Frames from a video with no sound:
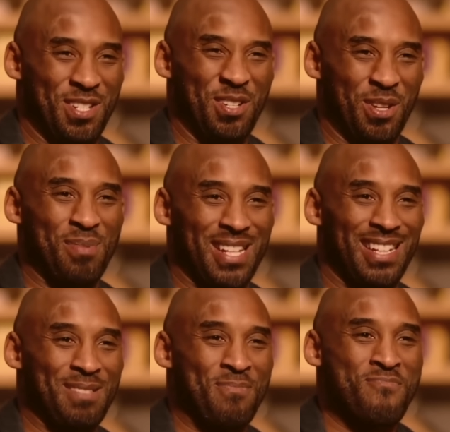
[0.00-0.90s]
you, you know what I'm
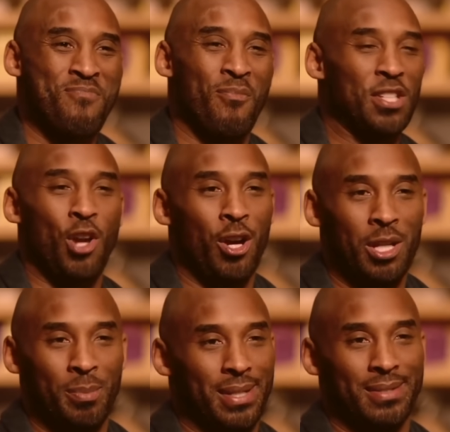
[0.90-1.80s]
saying? Sure. It's
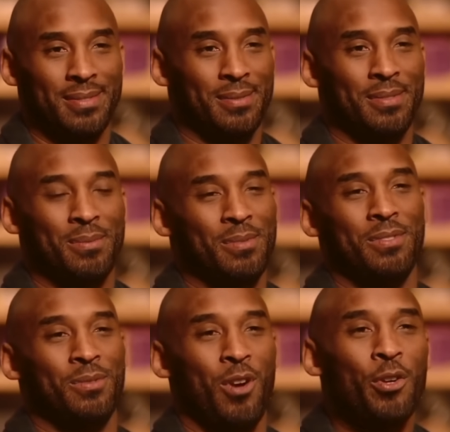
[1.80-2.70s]
argument.
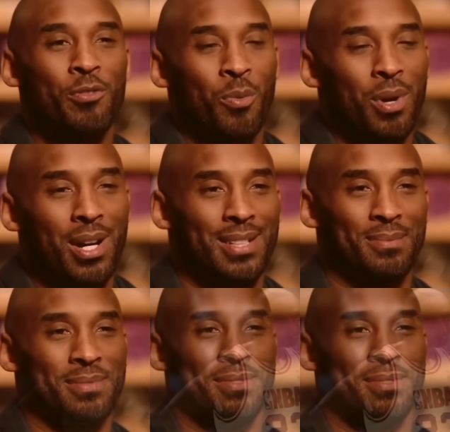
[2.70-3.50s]
Um, argue for what?